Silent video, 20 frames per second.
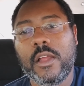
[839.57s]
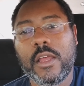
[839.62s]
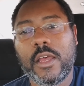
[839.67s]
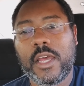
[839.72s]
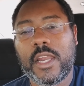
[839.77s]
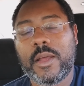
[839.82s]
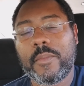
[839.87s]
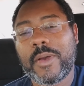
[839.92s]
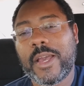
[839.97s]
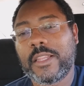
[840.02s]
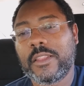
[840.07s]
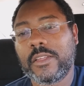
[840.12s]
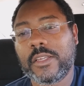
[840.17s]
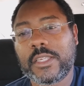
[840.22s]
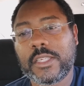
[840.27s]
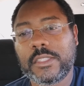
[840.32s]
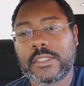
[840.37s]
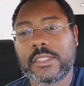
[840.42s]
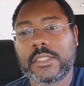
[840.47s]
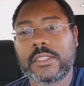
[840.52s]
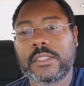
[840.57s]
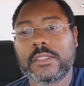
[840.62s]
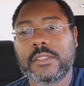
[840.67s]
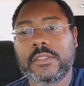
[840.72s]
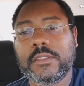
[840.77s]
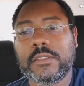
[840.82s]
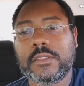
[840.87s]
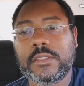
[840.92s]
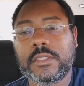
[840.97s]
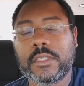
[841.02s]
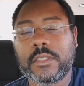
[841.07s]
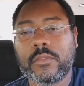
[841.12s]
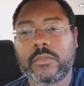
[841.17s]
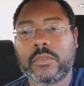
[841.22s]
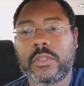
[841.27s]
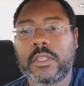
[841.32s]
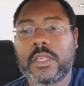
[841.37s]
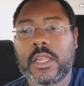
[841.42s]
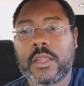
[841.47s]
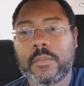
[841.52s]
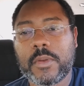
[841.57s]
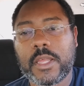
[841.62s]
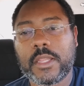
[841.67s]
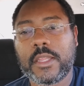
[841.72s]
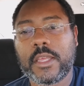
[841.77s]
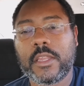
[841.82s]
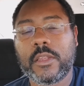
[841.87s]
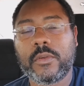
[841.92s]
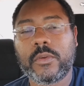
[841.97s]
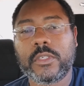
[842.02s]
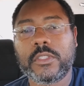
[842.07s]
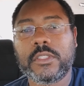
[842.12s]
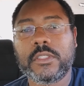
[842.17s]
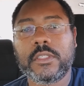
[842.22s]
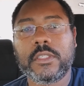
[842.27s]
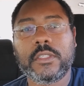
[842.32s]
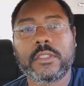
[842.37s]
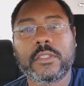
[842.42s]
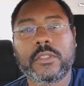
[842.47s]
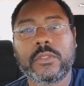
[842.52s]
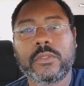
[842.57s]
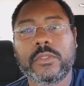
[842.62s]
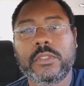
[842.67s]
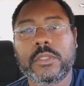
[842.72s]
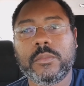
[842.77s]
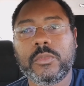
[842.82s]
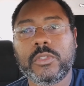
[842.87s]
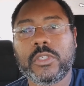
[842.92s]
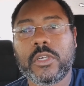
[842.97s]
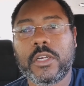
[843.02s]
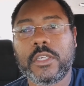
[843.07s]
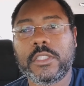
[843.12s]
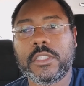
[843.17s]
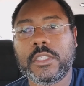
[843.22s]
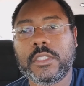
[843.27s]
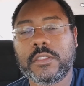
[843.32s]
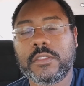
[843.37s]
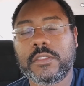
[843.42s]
And I might look into getting my landlord to include some charging,